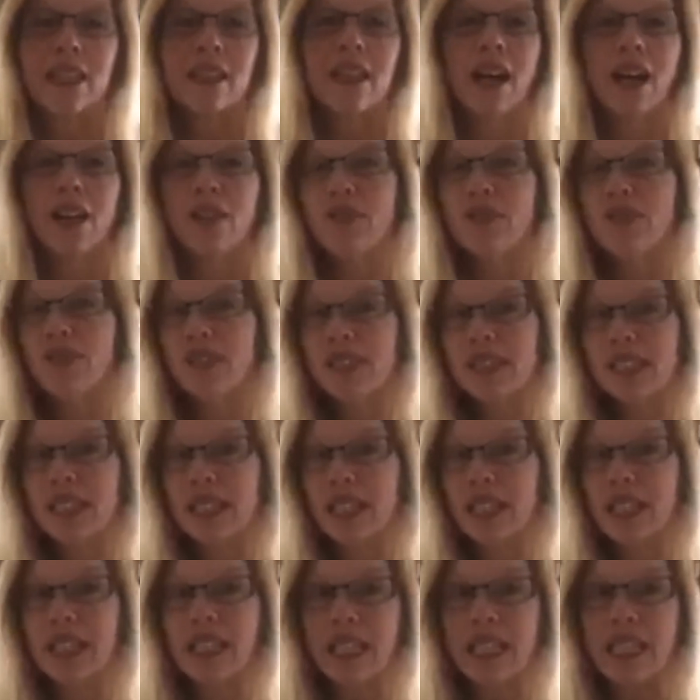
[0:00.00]
not
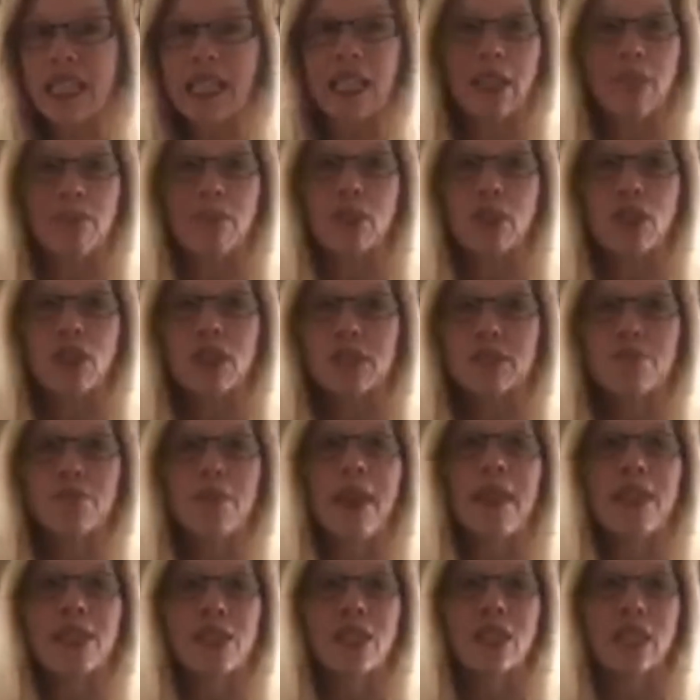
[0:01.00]
physically, but just
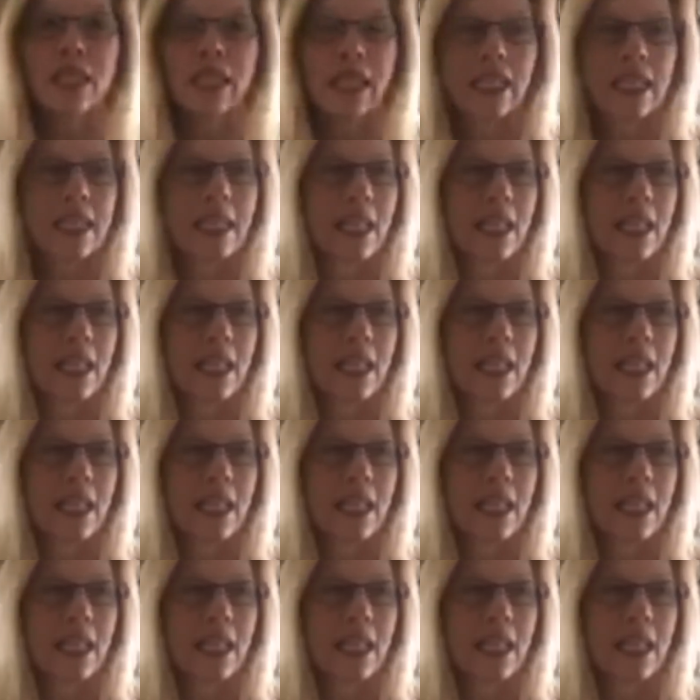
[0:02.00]
mentally.